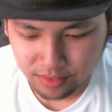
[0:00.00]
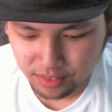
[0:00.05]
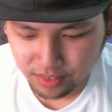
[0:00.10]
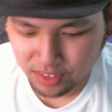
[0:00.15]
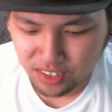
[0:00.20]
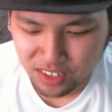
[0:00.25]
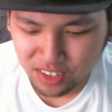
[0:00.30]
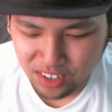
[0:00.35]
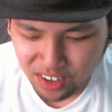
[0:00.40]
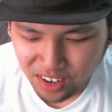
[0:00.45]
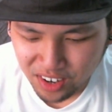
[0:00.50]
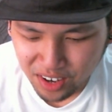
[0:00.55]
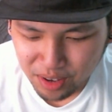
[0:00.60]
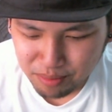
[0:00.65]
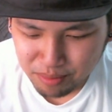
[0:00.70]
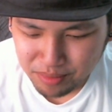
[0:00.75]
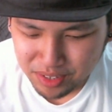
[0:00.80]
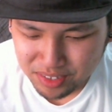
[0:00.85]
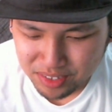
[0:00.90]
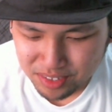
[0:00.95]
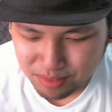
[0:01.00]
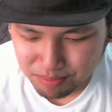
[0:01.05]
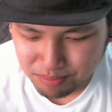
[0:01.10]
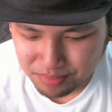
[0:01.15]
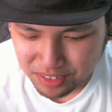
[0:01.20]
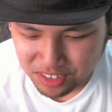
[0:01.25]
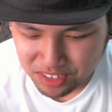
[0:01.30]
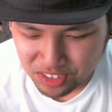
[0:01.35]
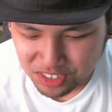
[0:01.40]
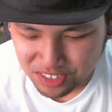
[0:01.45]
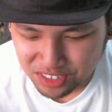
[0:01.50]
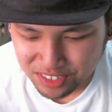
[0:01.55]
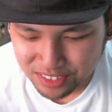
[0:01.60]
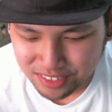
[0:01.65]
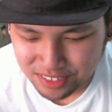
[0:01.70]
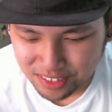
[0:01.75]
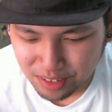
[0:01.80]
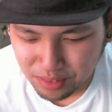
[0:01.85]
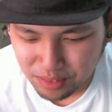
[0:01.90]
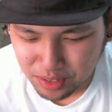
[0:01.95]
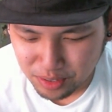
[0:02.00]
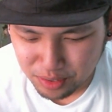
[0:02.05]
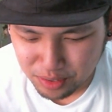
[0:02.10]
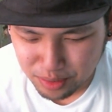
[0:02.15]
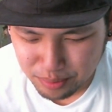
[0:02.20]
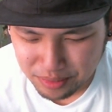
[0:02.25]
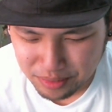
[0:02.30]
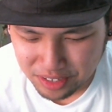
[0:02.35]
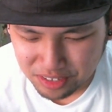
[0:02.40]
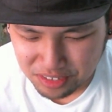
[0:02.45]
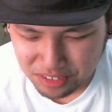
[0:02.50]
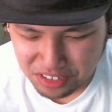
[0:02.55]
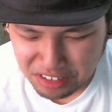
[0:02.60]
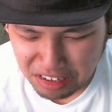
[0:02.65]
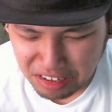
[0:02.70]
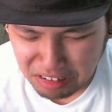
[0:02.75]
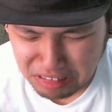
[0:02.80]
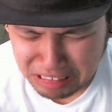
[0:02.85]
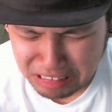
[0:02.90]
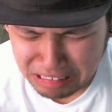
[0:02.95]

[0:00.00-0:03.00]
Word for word: Aw, oh, I miss beaches. I wanna go to a beach right now.